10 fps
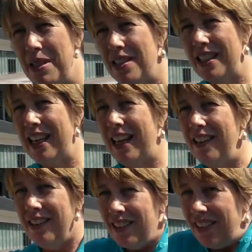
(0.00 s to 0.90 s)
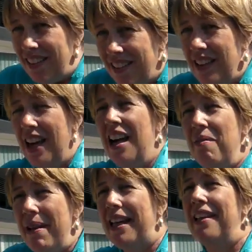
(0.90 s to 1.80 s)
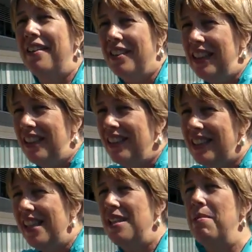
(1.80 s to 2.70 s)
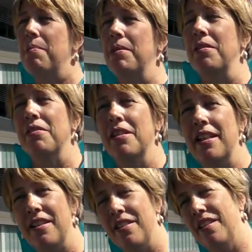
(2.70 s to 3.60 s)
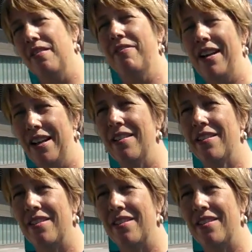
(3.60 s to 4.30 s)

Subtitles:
bit cyan. Make it a little tiny bit bluer, and you're fine.